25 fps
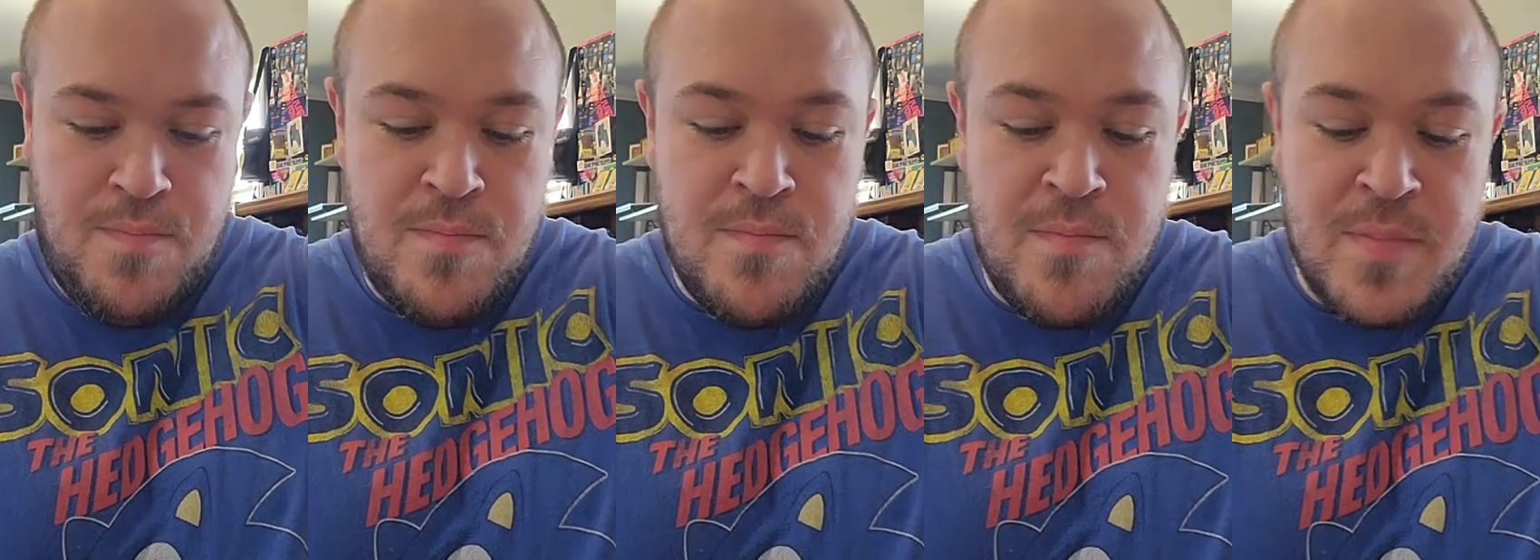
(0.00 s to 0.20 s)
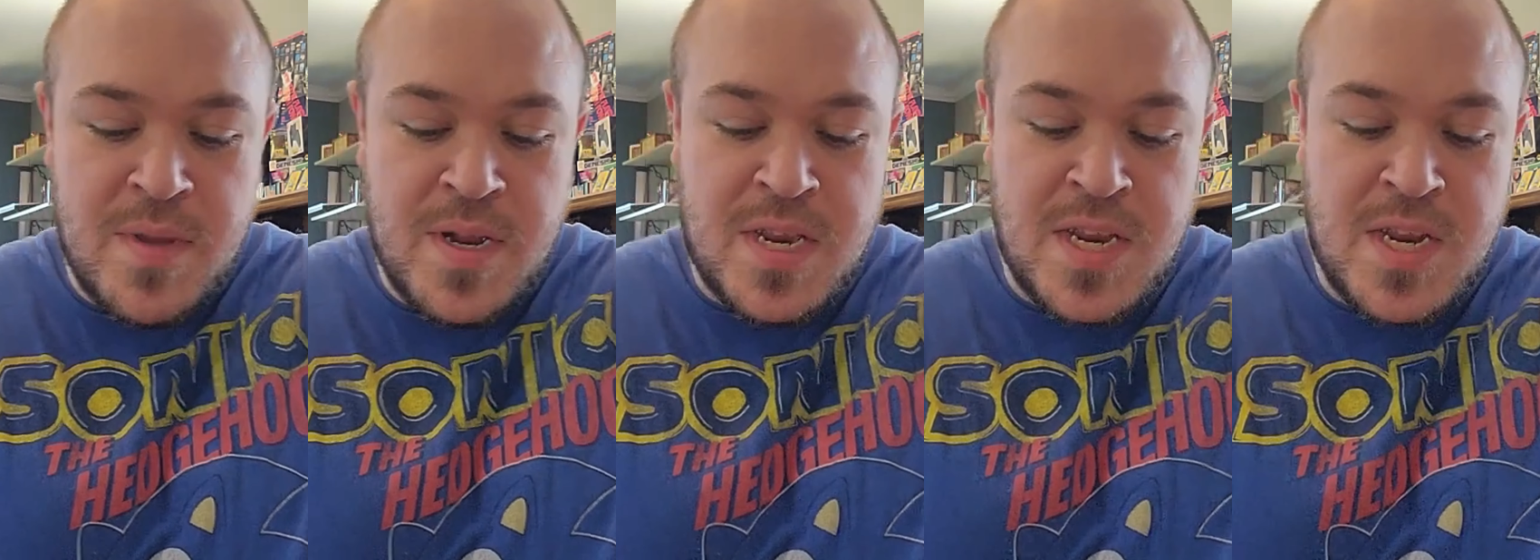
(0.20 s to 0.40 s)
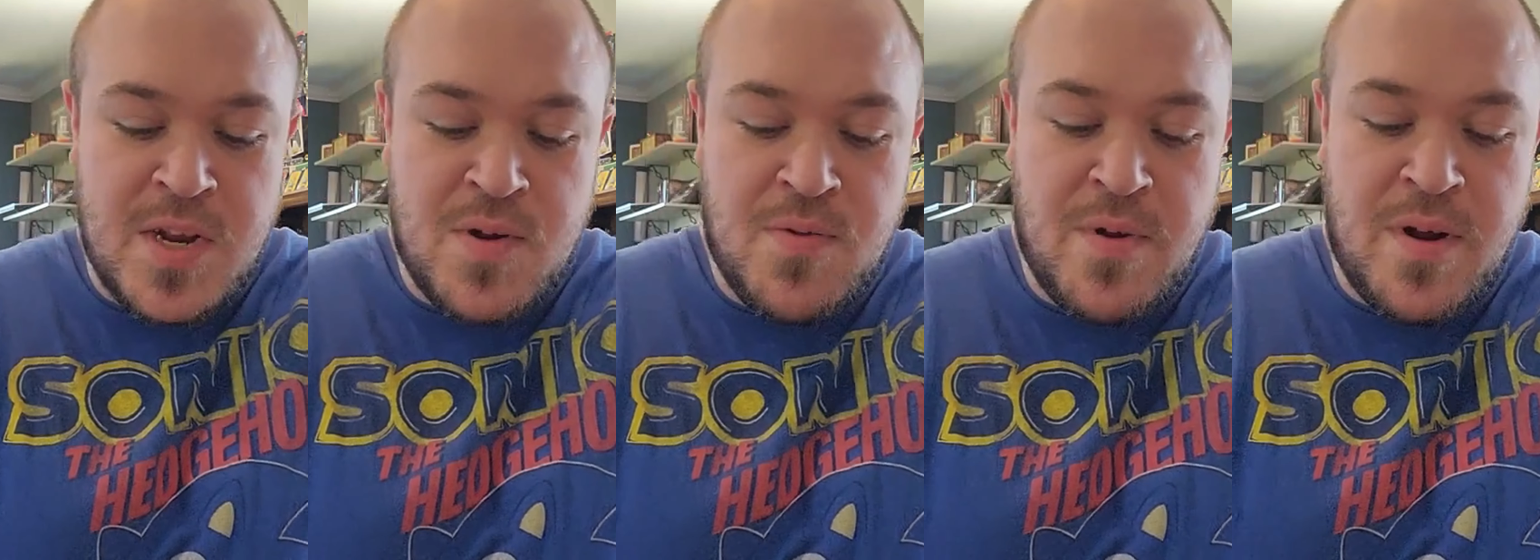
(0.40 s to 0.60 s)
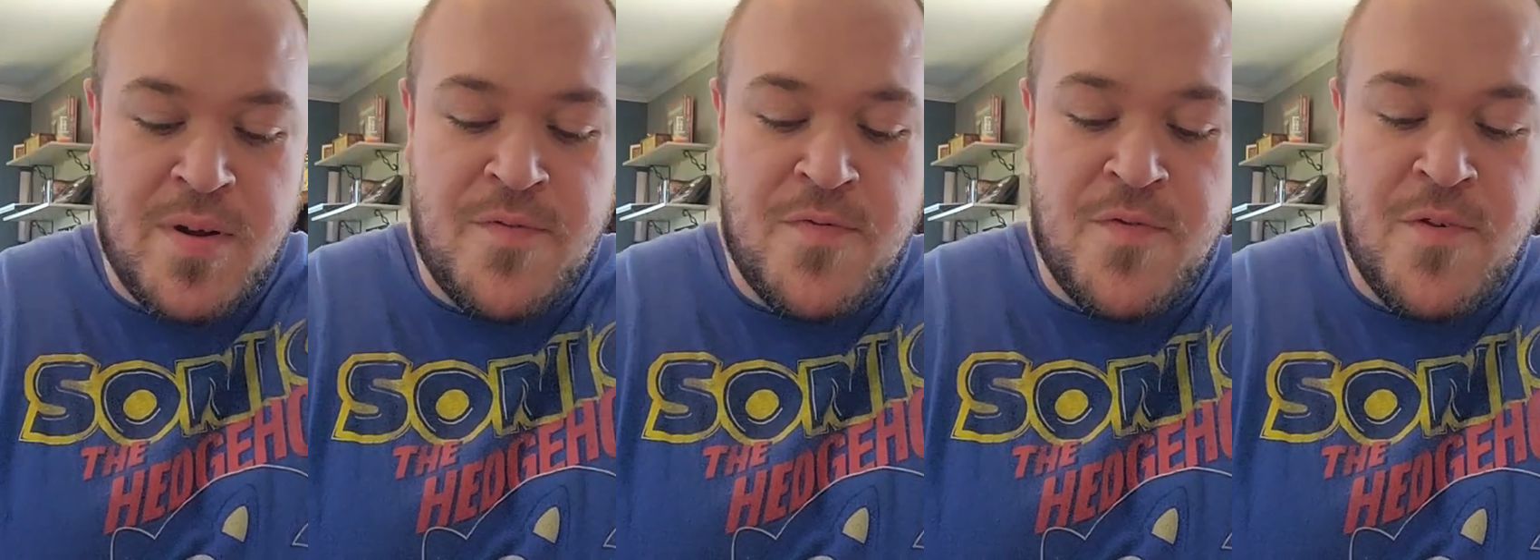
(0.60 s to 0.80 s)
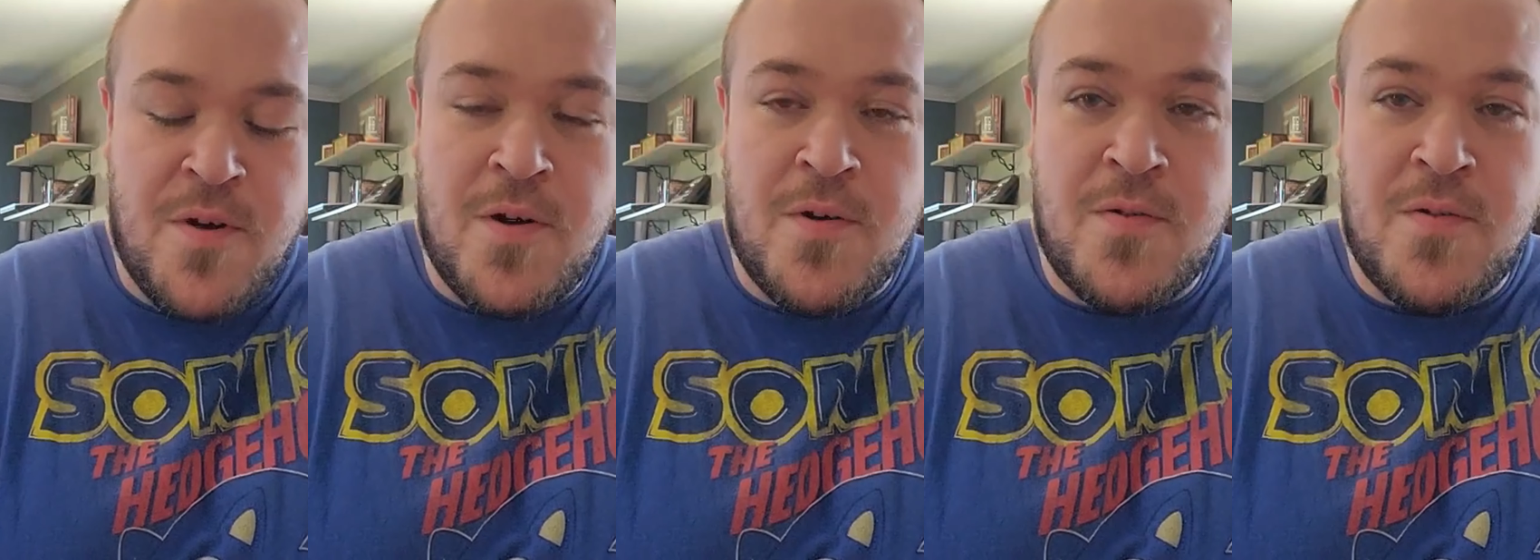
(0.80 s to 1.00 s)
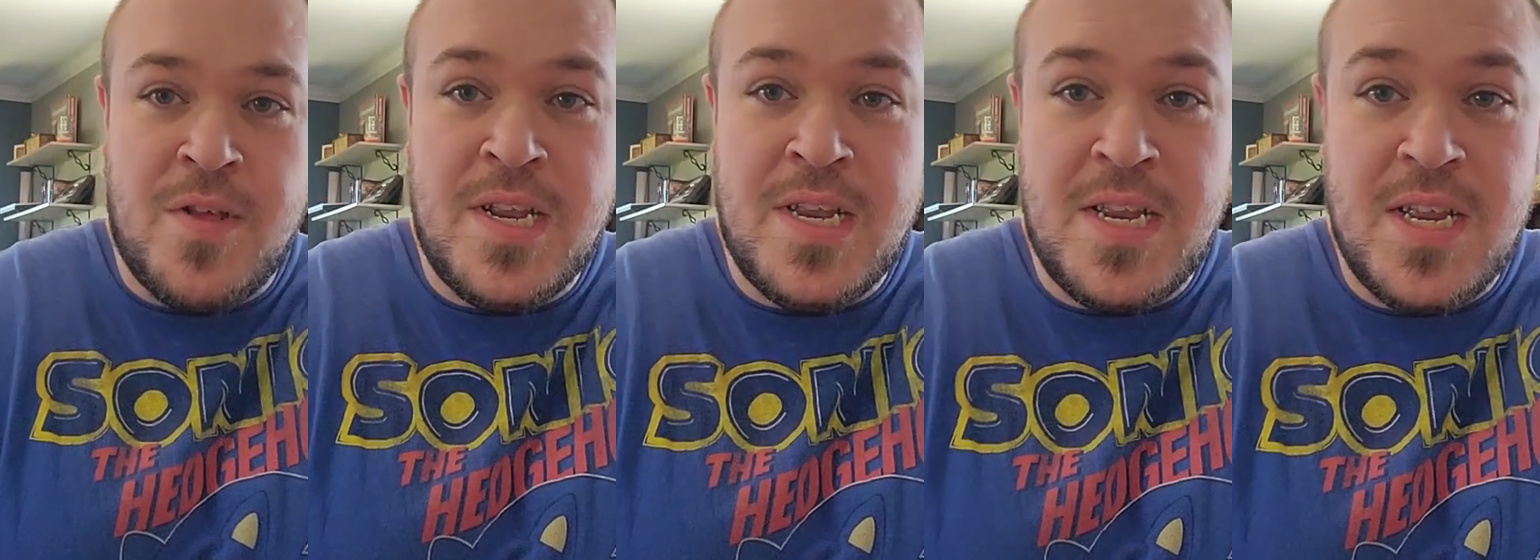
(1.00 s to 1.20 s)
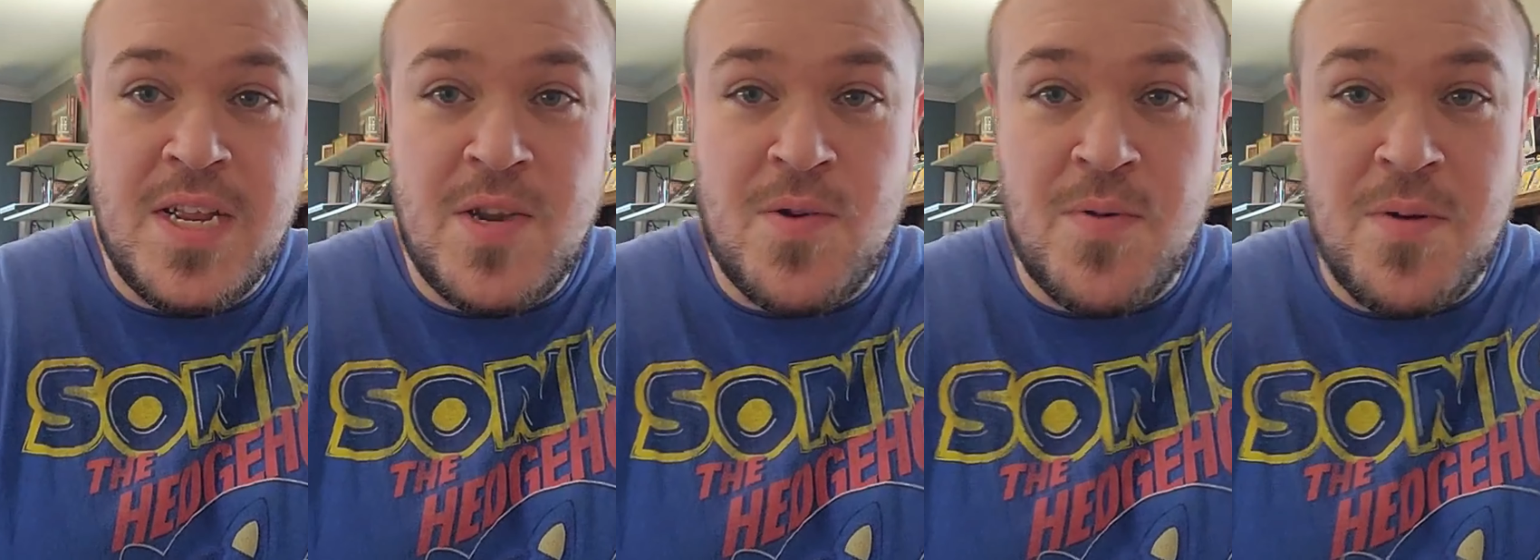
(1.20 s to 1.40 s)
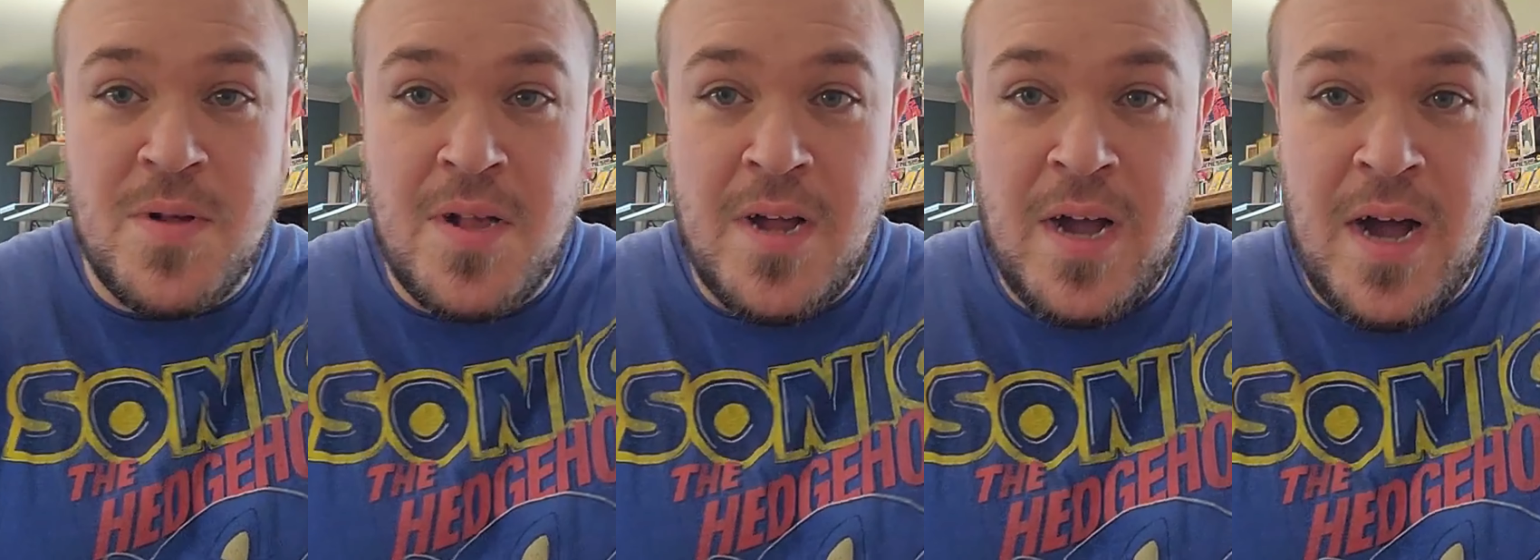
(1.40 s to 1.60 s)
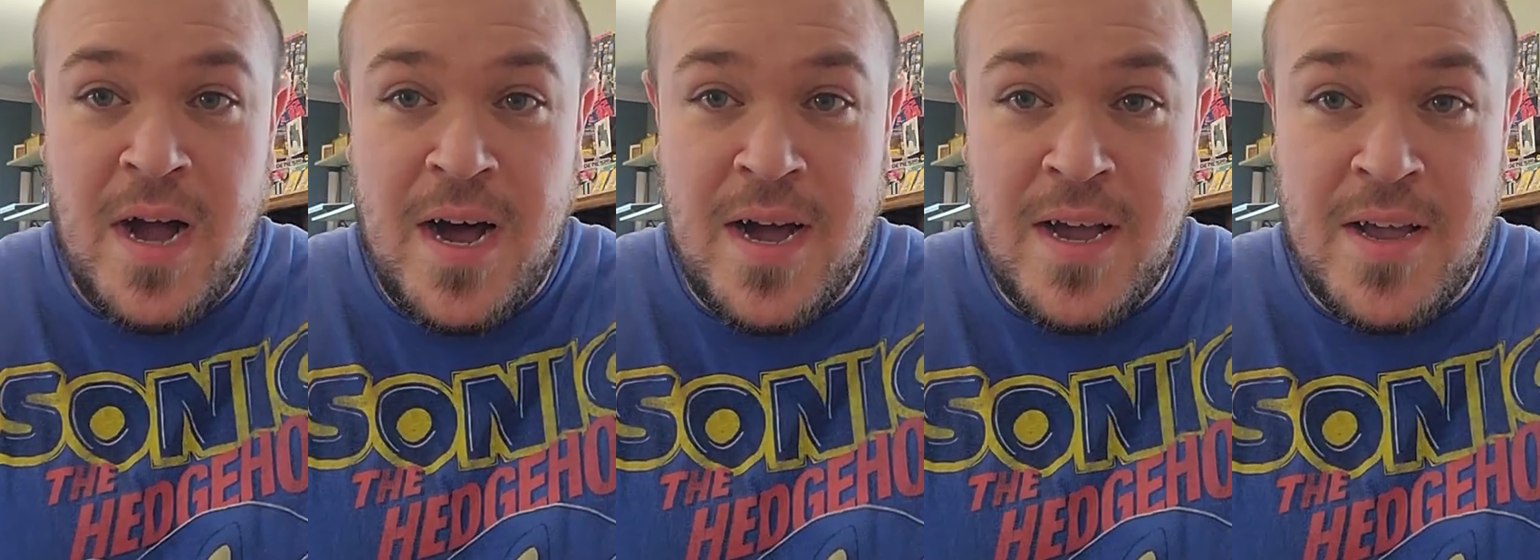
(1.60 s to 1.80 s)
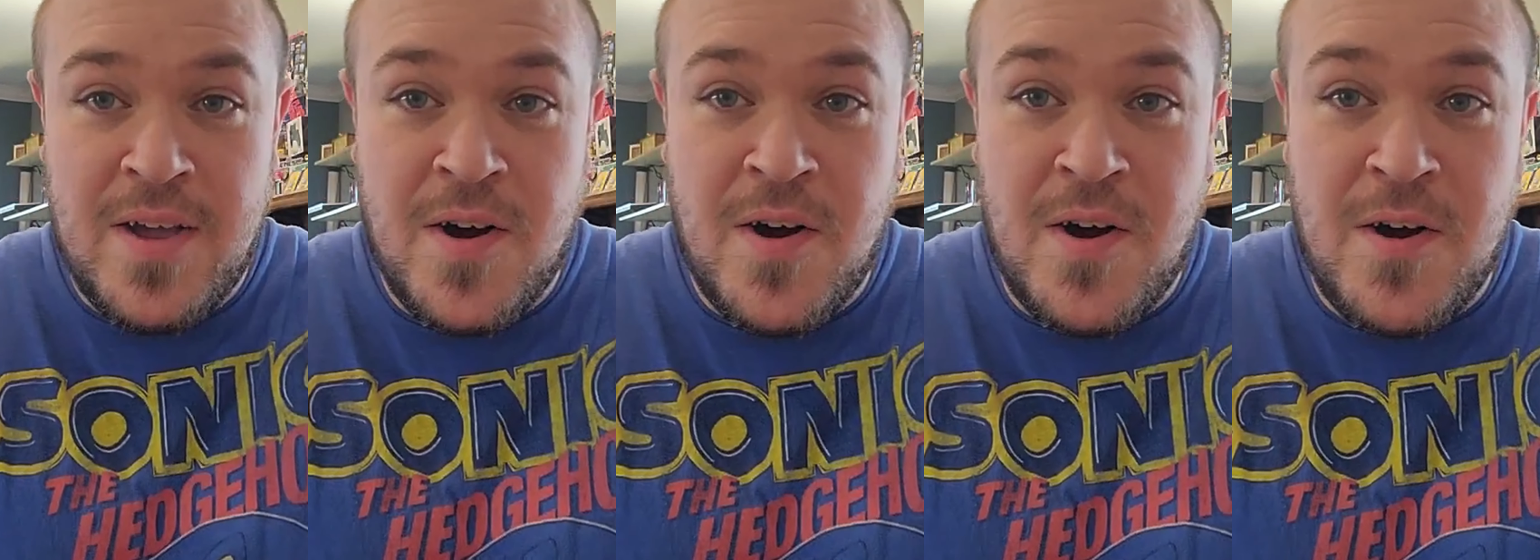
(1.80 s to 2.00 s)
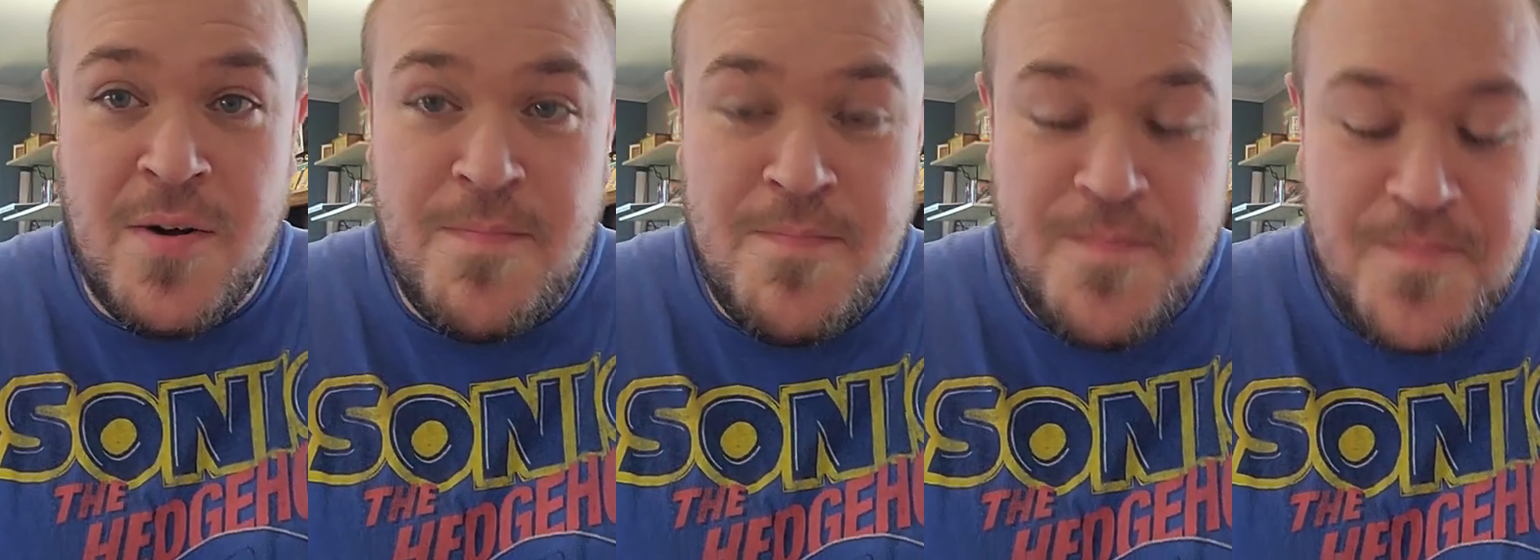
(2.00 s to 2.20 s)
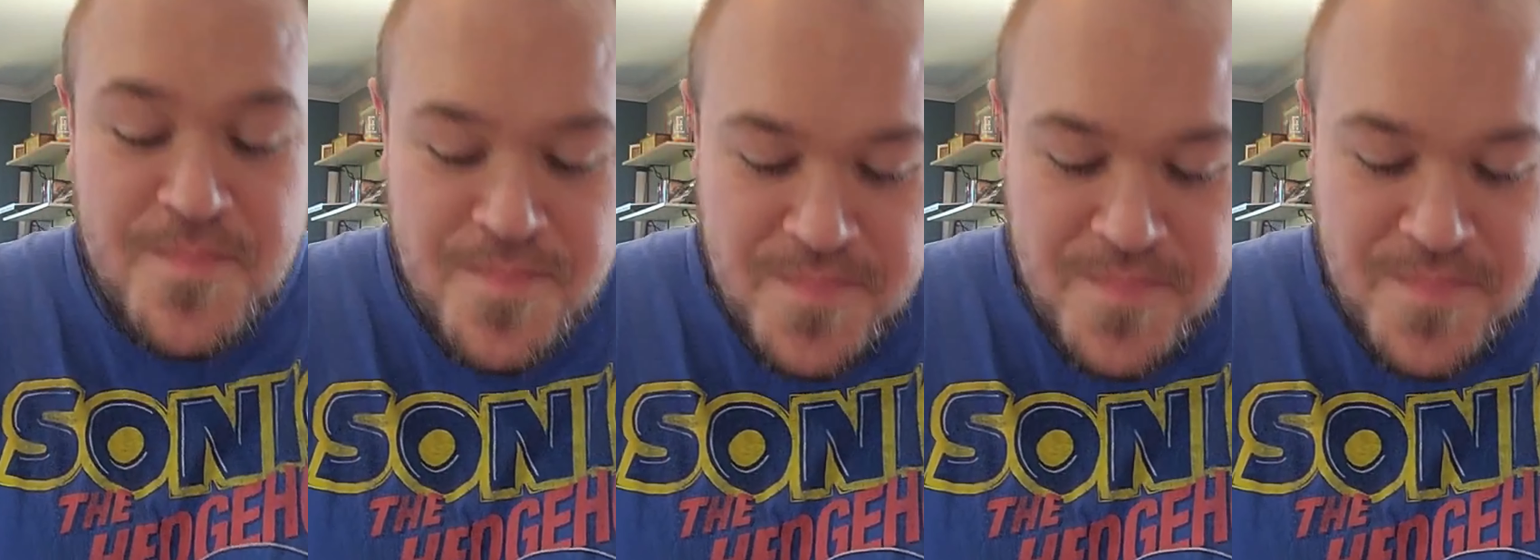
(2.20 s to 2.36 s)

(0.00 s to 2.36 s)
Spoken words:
Mrs. Renfro. This is really hot, y'all.